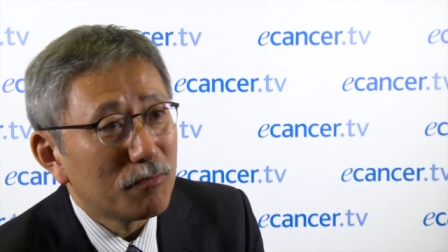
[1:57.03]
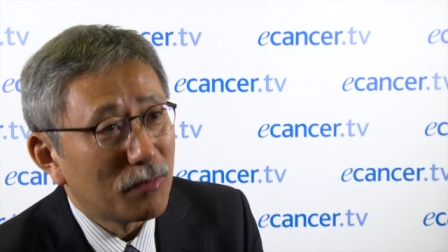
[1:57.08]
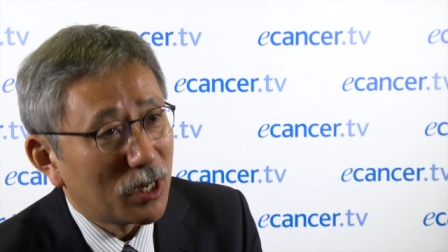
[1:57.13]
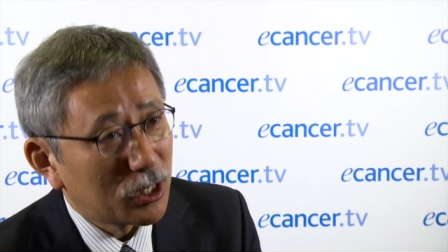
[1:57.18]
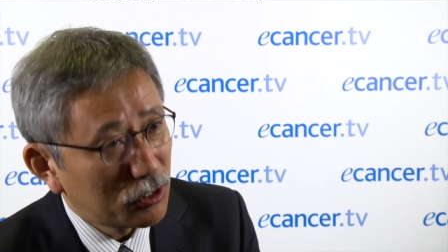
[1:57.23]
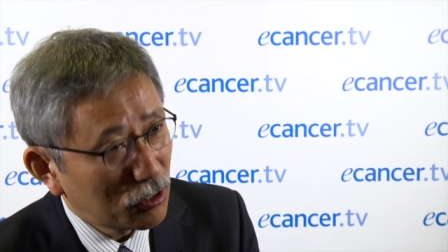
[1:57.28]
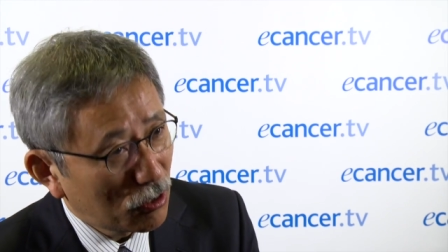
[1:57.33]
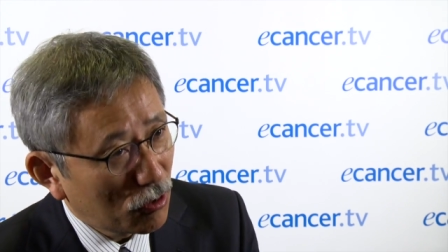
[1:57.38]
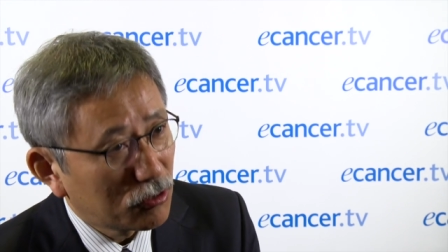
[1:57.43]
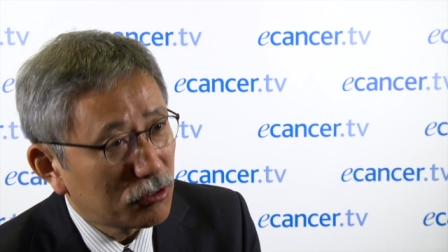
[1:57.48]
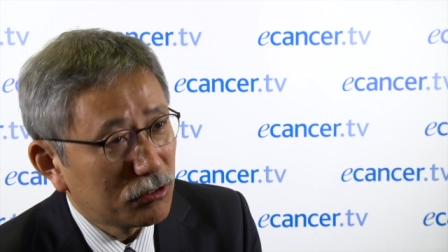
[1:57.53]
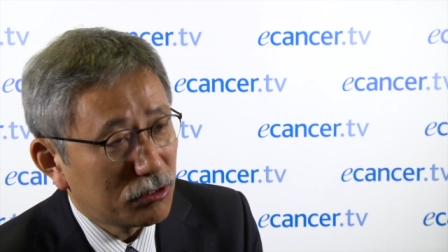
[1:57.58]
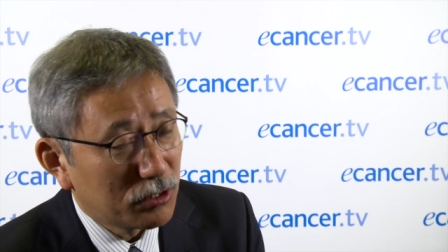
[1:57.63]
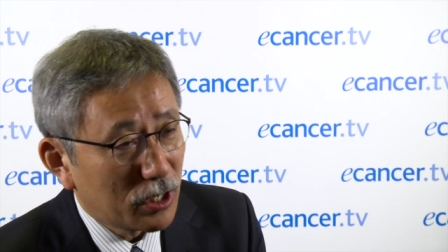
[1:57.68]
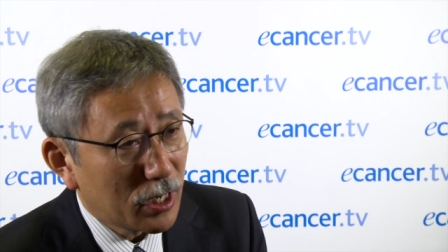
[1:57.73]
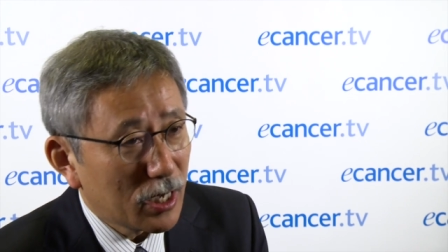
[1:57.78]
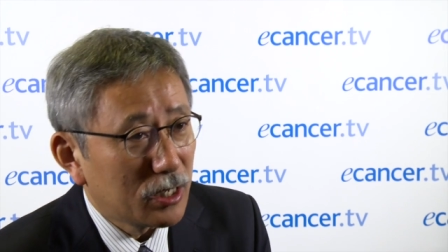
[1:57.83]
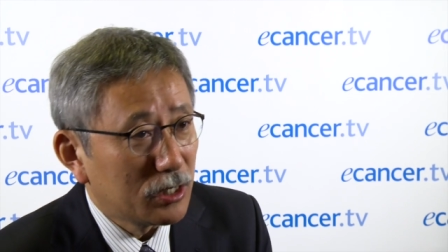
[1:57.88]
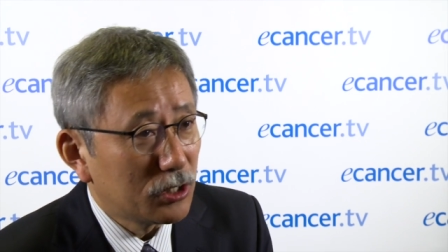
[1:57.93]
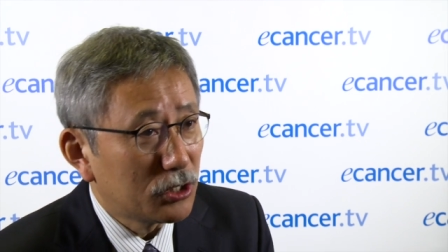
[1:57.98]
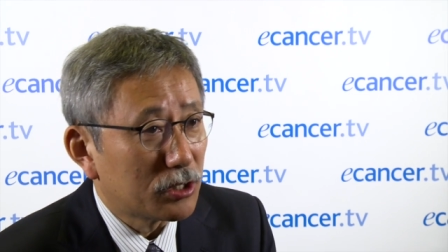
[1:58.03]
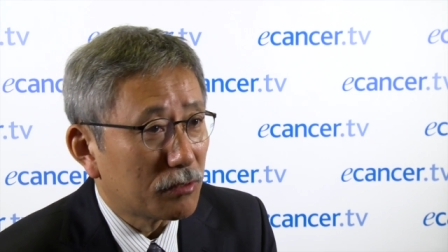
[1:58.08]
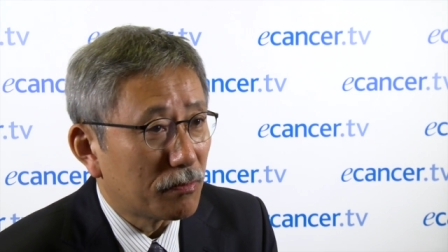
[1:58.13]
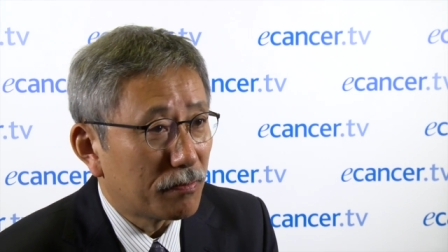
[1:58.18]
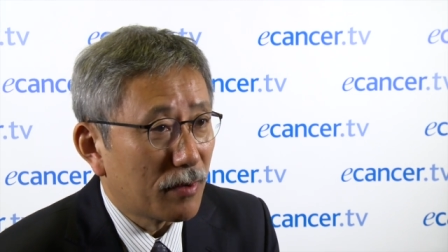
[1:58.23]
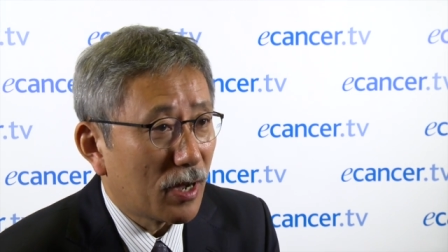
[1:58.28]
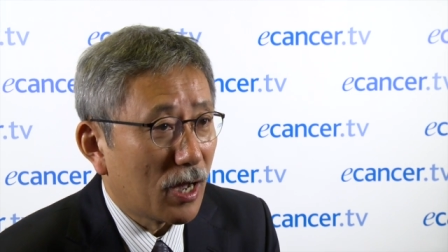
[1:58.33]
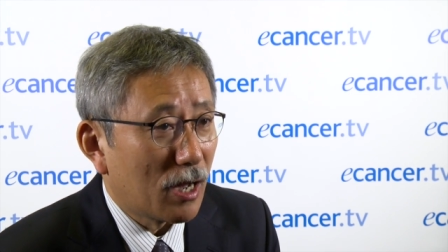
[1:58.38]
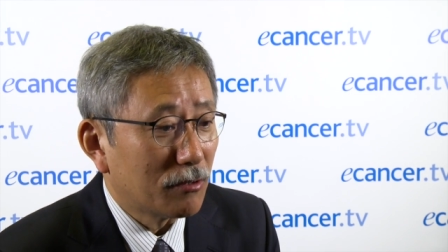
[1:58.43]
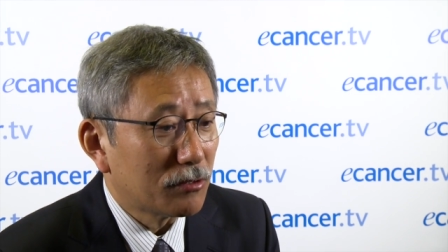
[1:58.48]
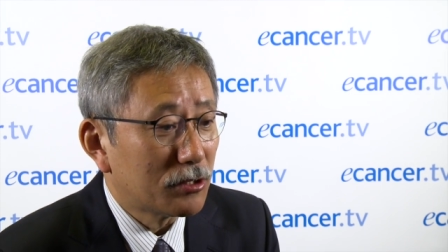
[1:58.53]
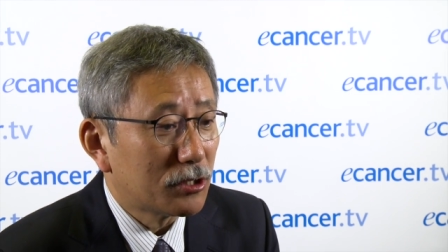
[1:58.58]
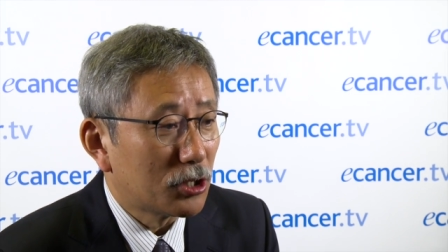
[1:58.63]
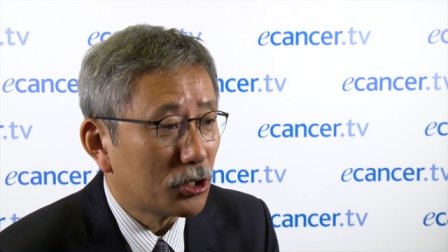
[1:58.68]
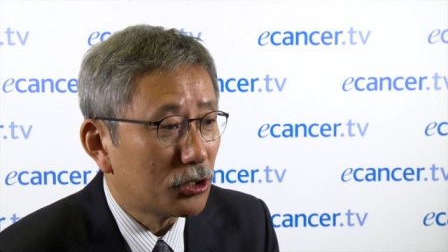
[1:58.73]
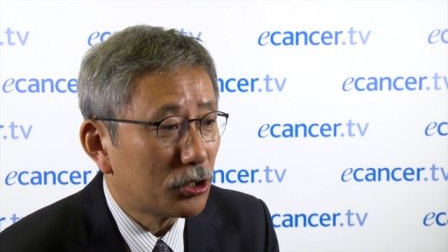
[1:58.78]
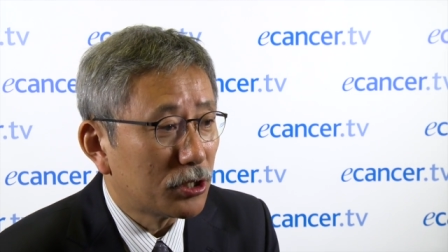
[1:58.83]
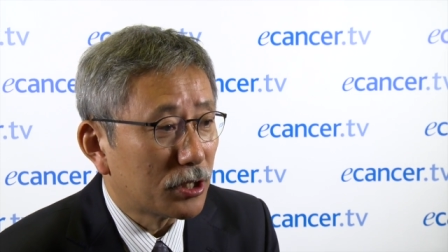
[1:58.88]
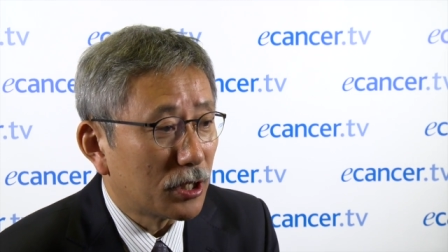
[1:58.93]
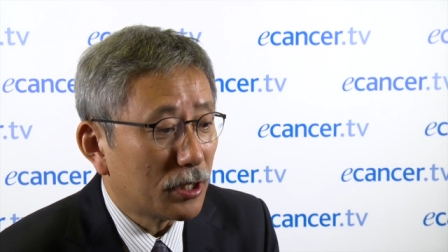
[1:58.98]
My talk today is about
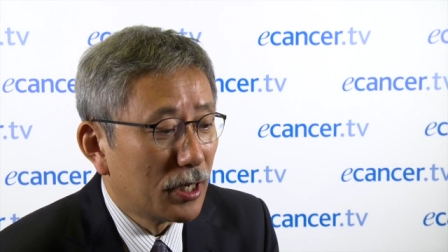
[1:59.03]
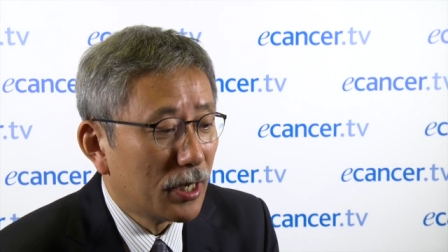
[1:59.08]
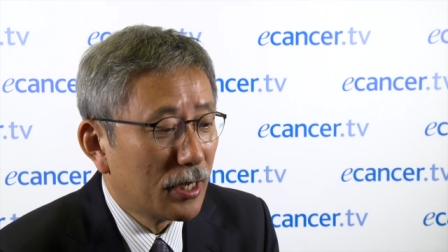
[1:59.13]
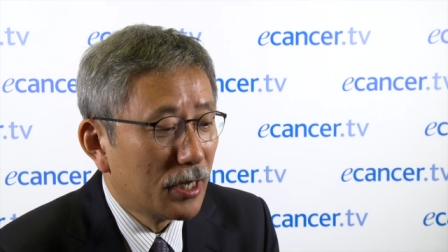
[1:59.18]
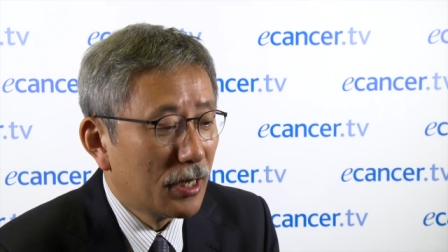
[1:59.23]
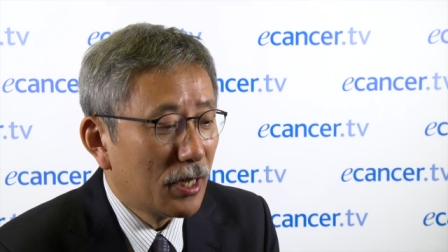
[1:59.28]
such a